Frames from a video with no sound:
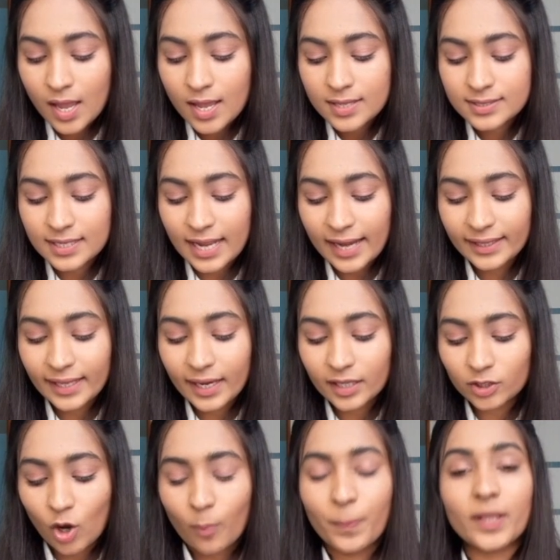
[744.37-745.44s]
Selecting a
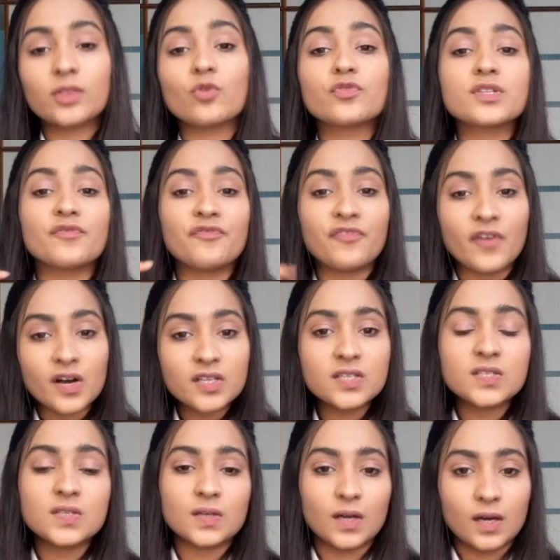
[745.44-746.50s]
topic. So the first